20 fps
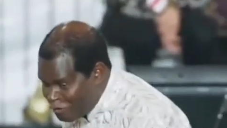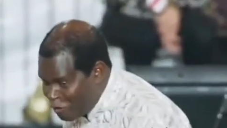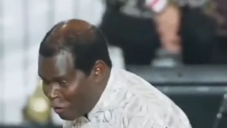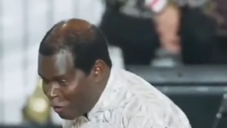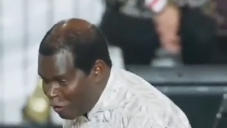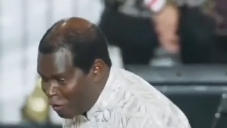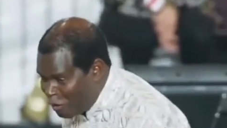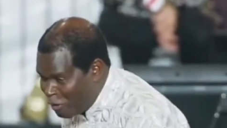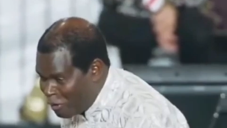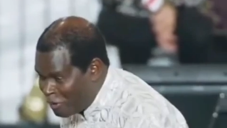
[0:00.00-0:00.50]

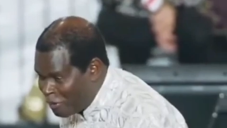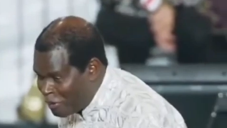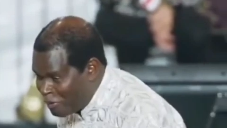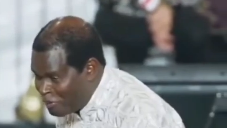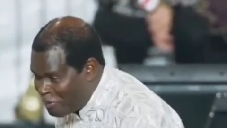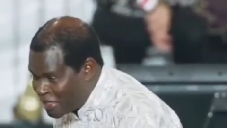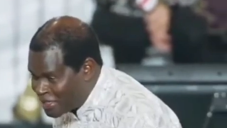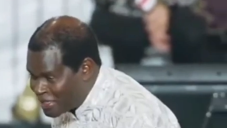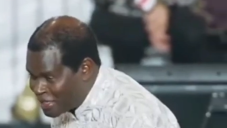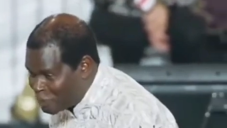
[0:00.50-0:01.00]
for
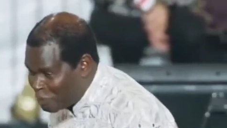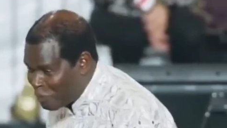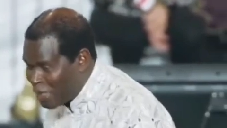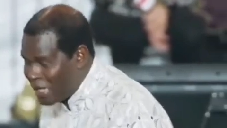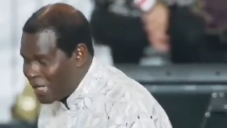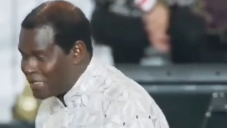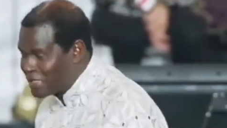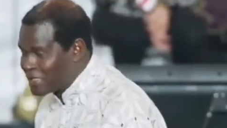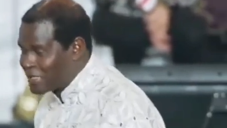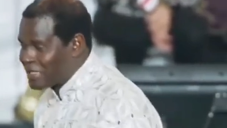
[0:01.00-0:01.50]
Mrs.
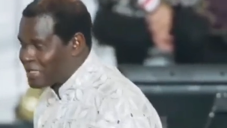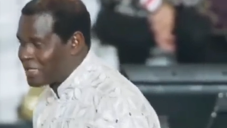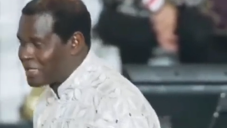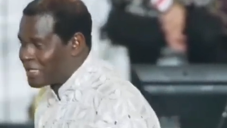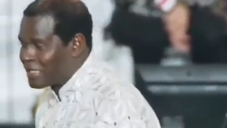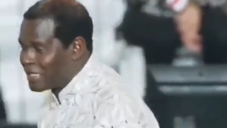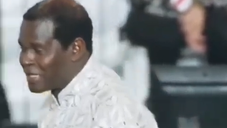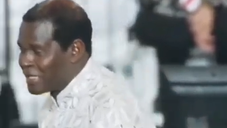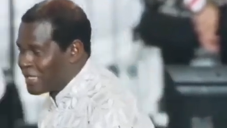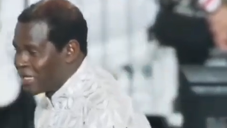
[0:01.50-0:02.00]
Price,
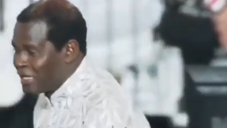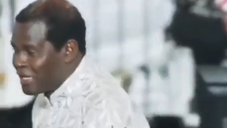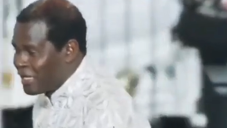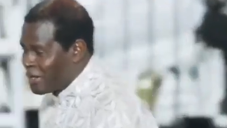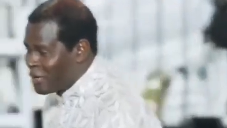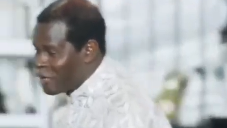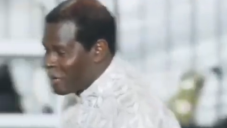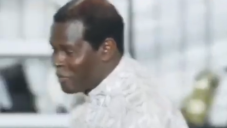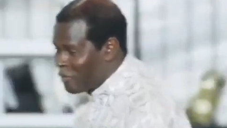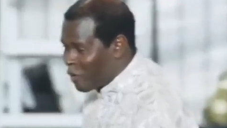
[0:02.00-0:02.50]

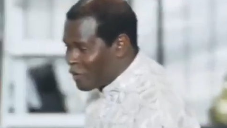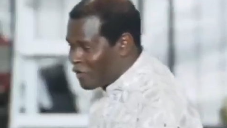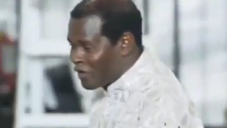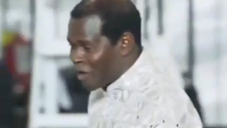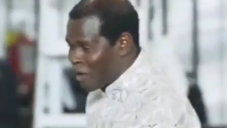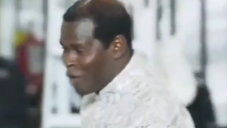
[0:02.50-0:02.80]
rebuked the